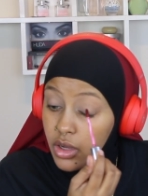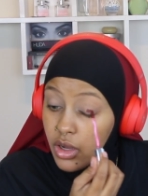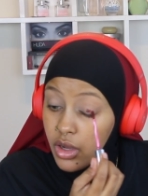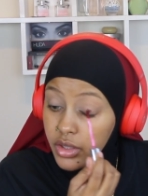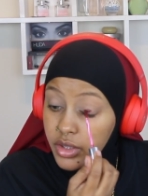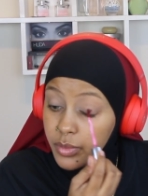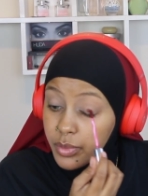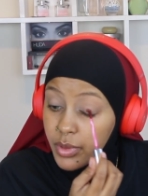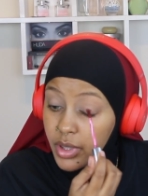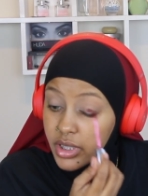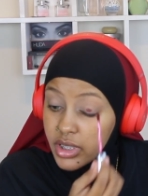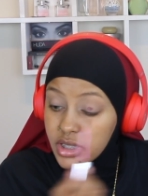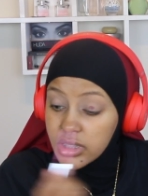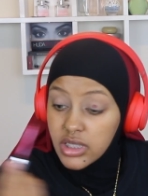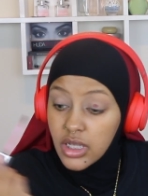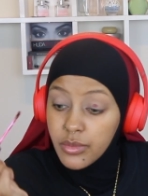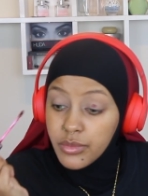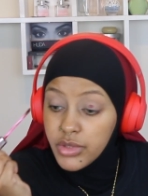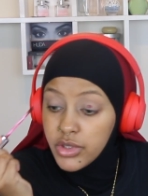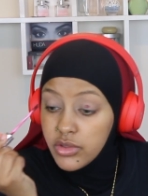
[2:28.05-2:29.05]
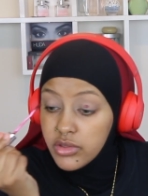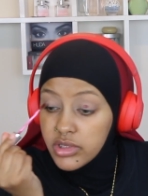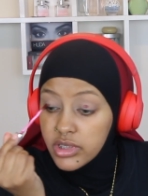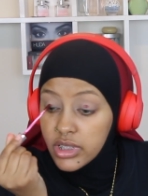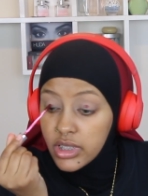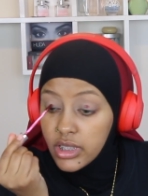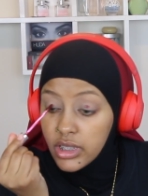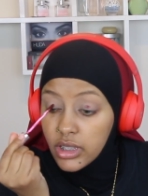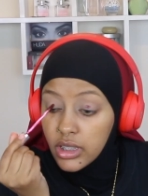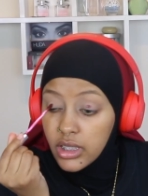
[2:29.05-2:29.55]
all the products I'm
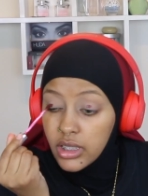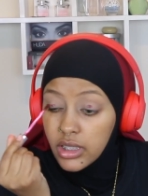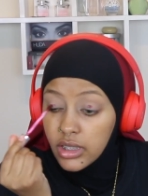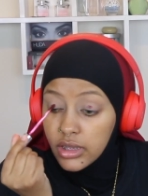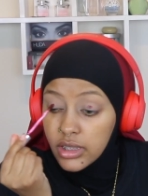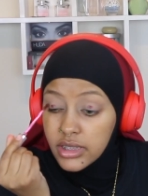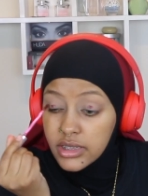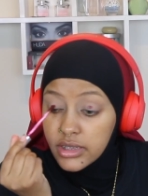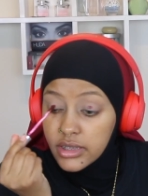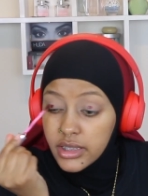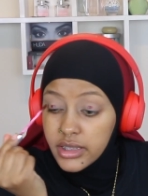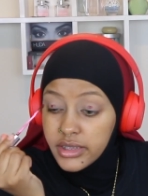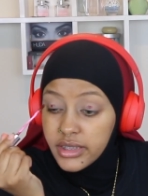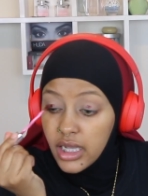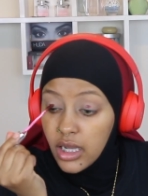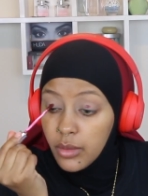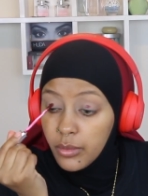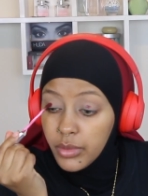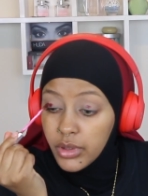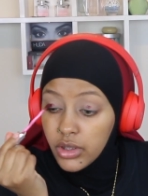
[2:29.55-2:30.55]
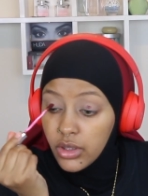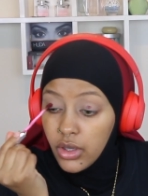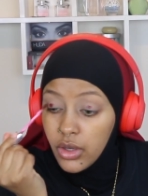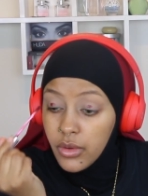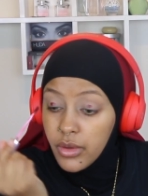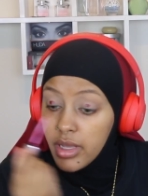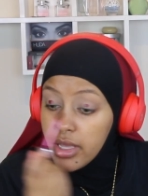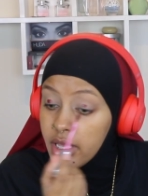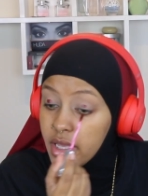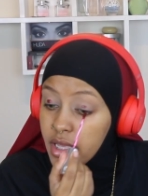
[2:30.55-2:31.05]
using listed down
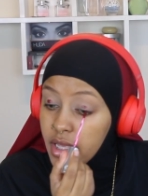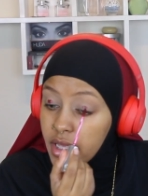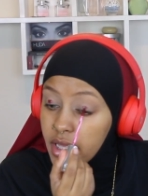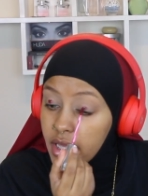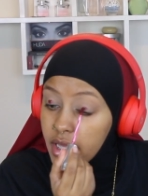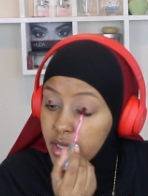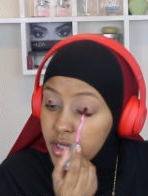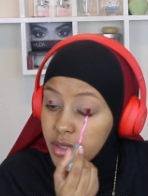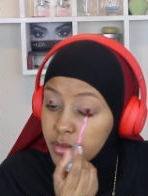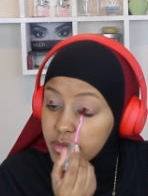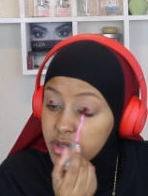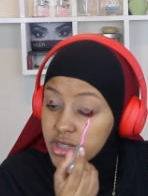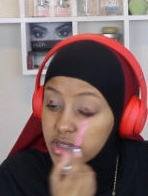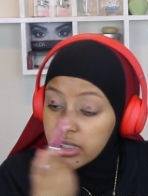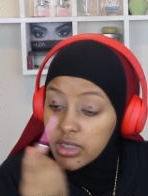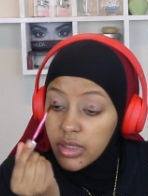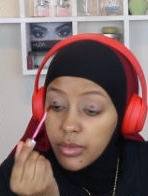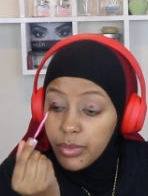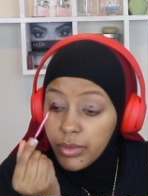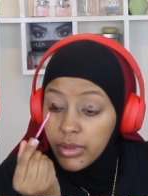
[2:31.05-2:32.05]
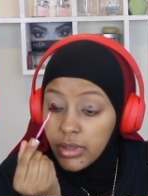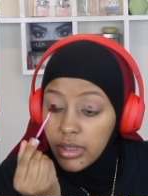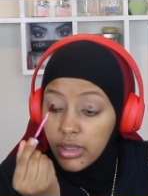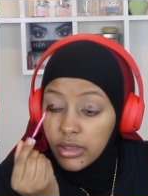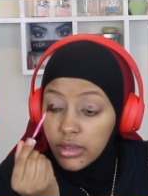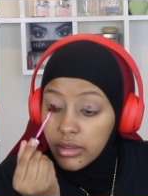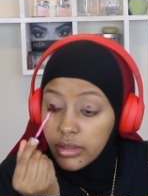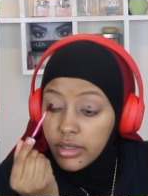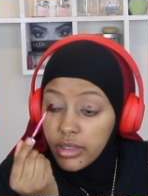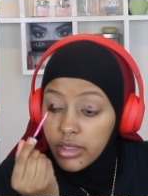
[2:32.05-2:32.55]
below, and I'm just going to put
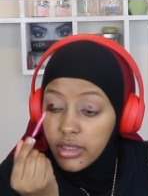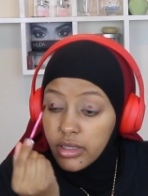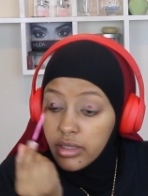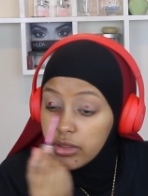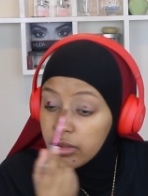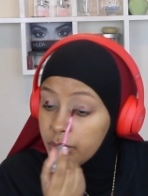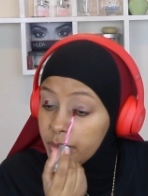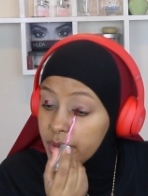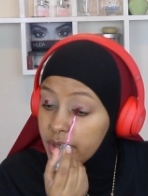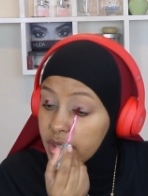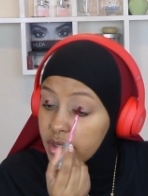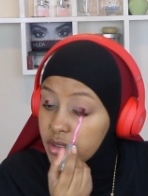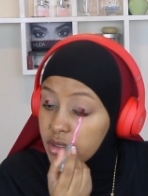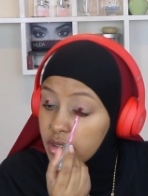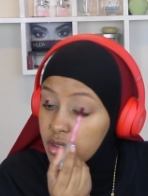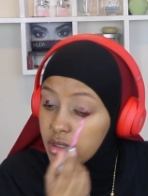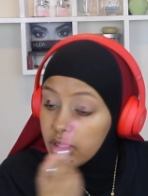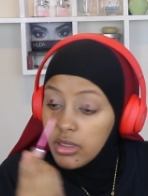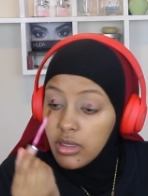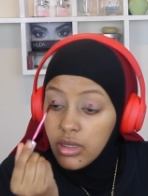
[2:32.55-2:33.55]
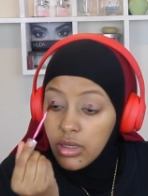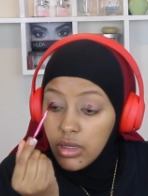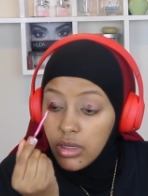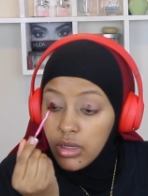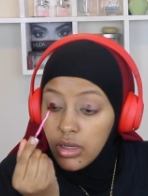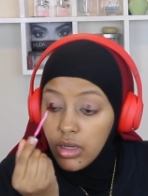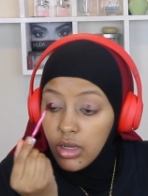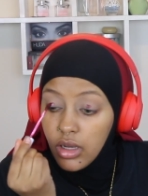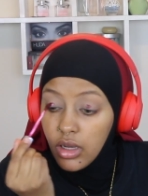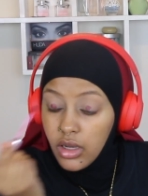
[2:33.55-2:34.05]
a little bit
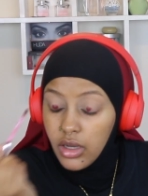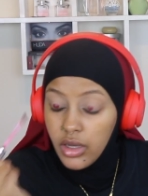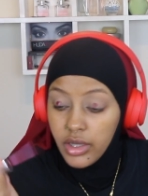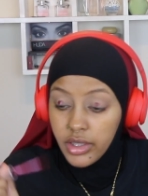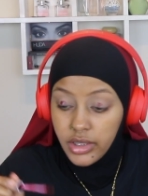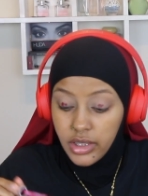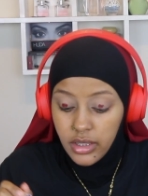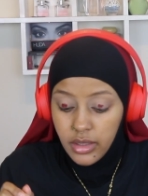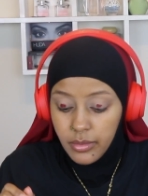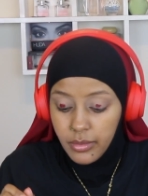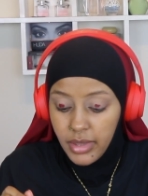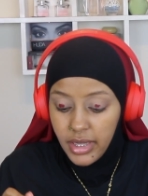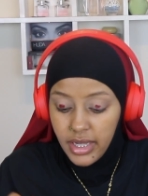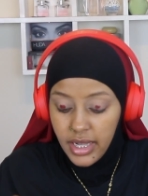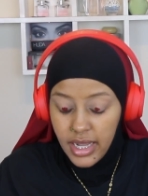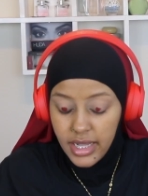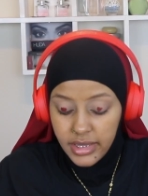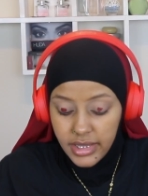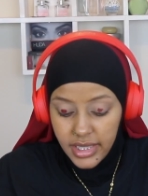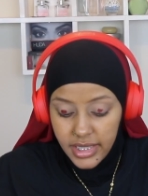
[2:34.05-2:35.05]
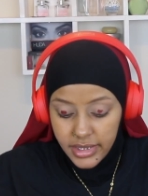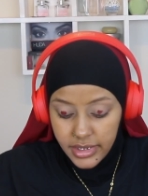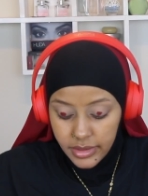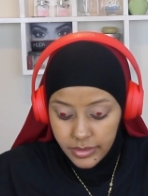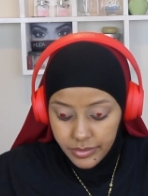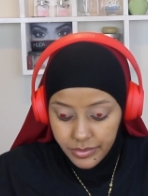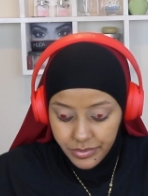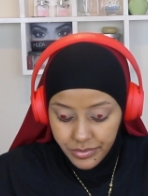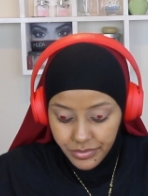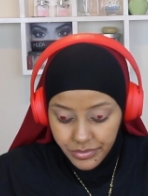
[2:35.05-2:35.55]
on my eyelid.
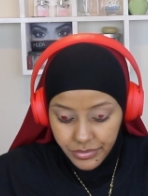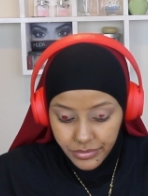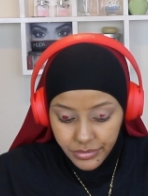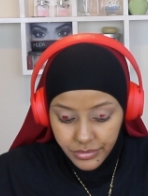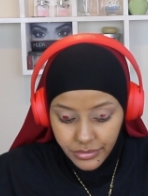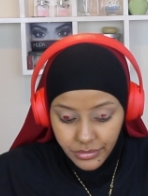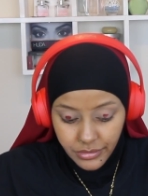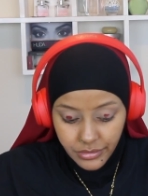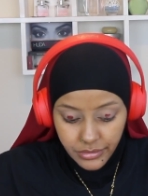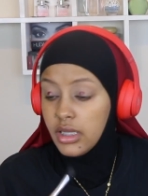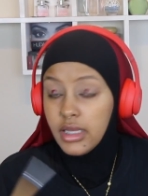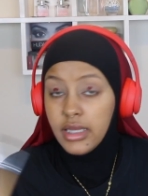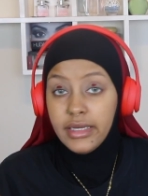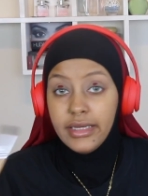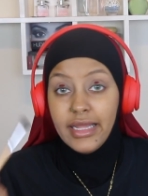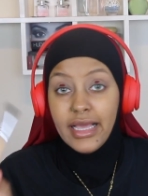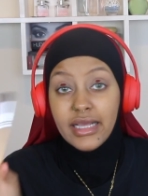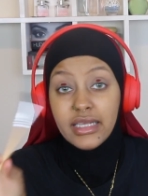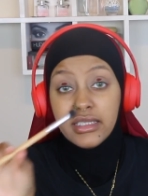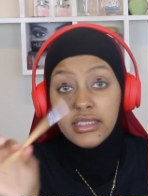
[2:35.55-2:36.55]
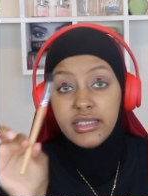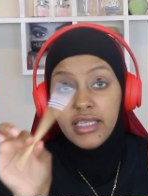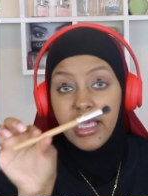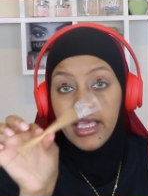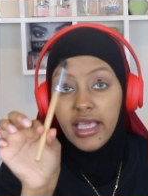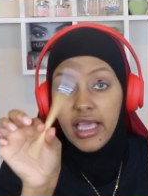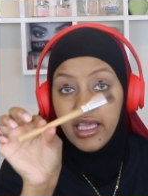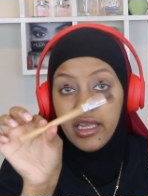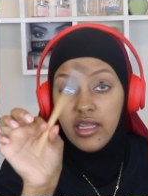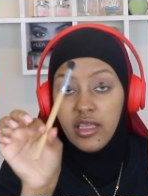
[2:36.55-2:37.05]
Next,
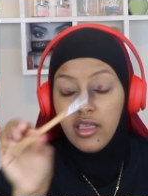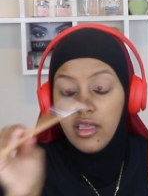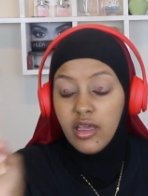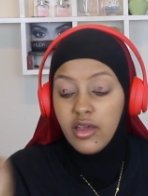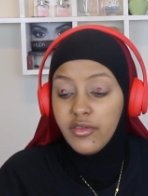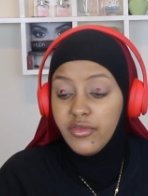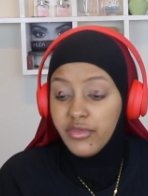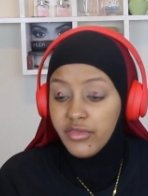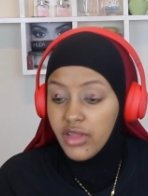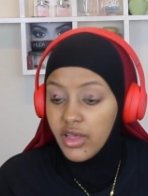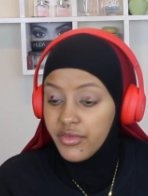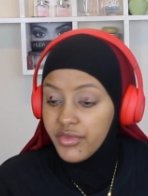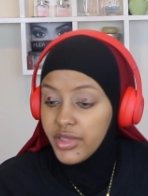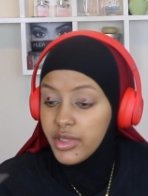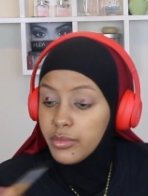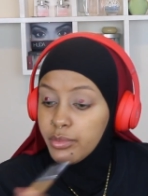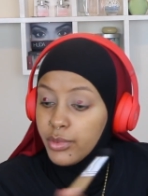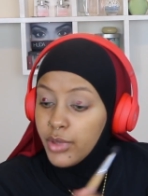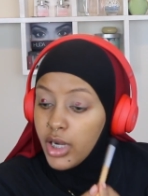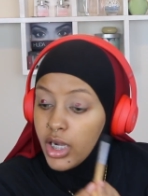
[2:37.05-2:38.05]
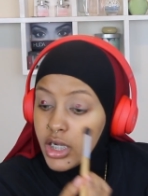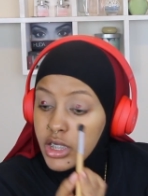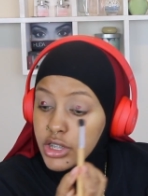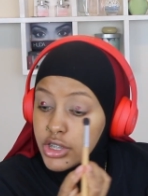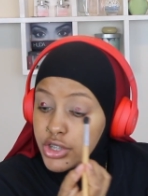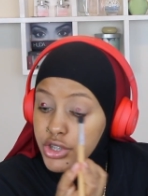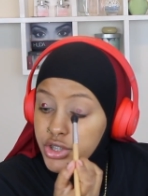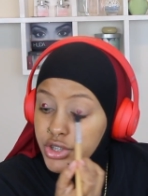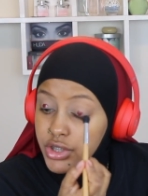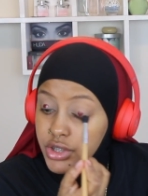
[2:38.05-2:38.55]
take any fluffy
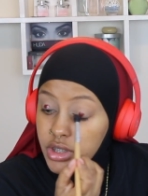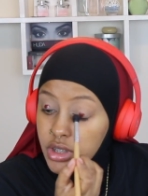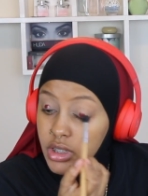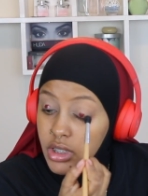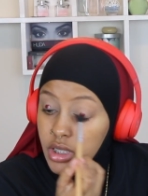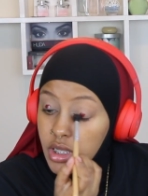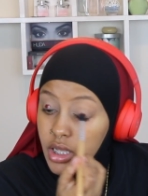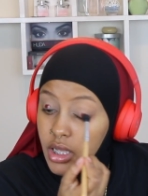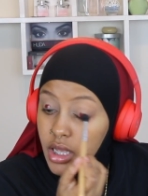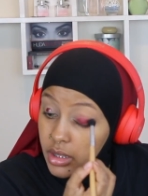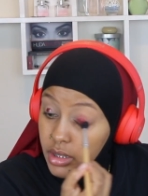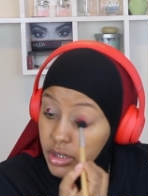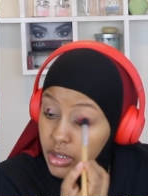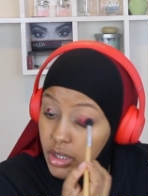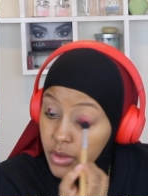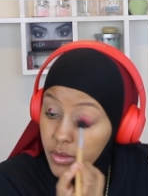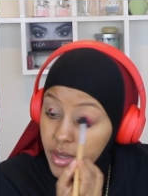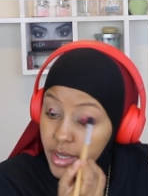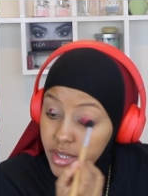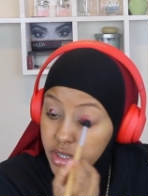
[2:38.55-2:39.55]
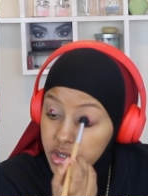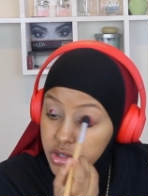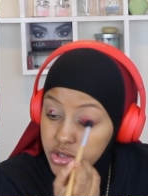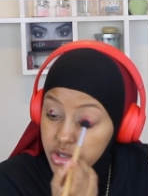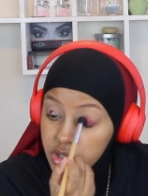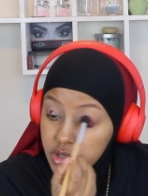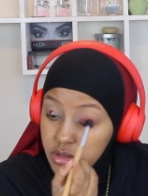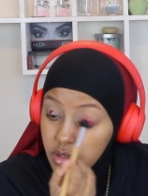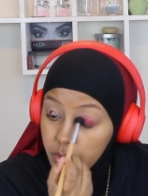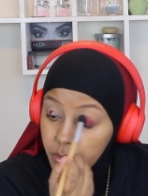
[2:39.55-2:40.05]
brush and go ahead and
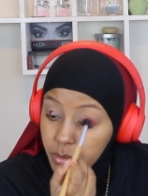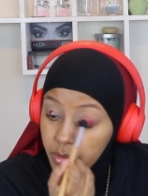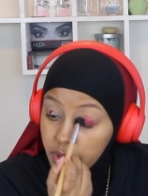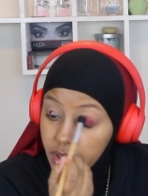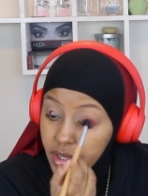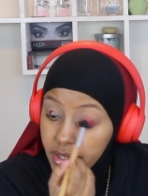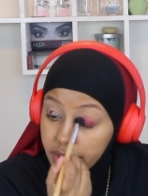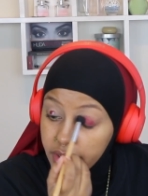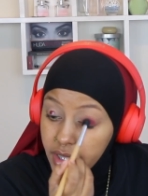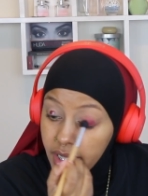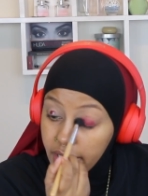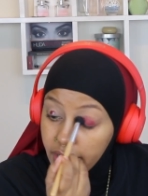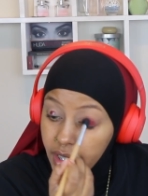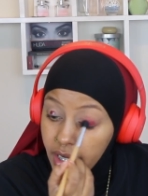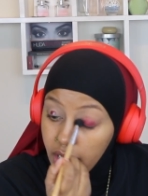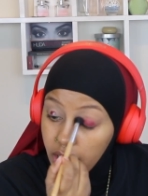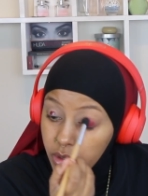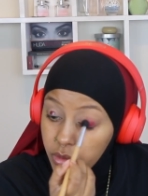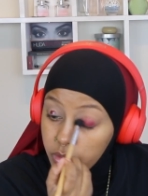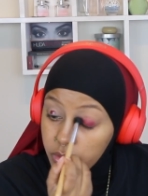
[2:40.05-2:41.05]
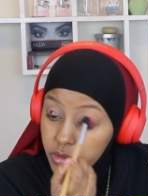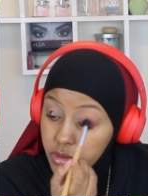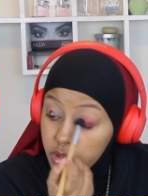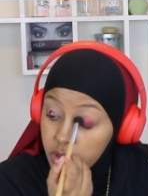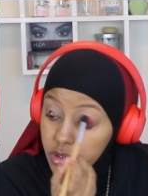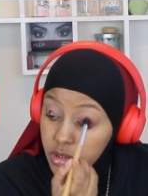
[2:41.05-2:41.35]
just blend that out.